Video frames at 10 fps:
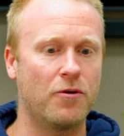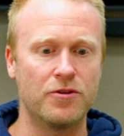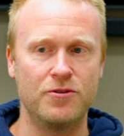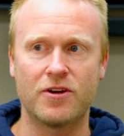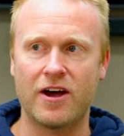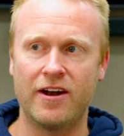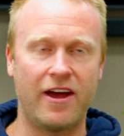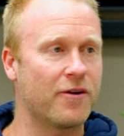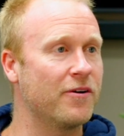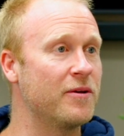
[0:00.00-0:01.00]
or you can't
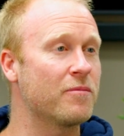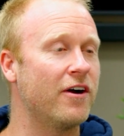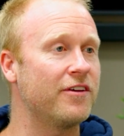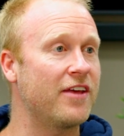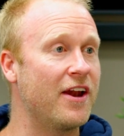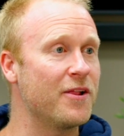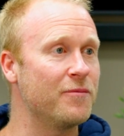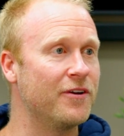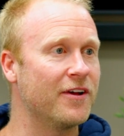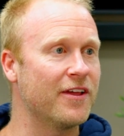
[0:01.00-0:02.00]
accurately price that
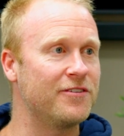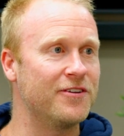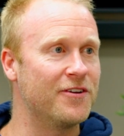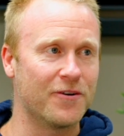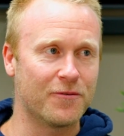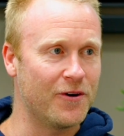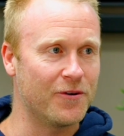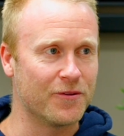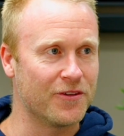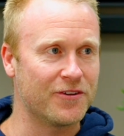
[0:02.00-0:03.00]
element unless you know what
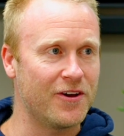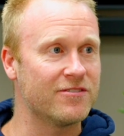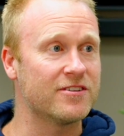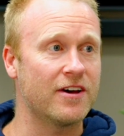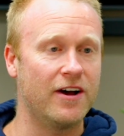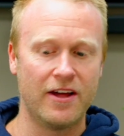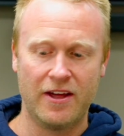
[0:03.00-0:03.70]
all the services are.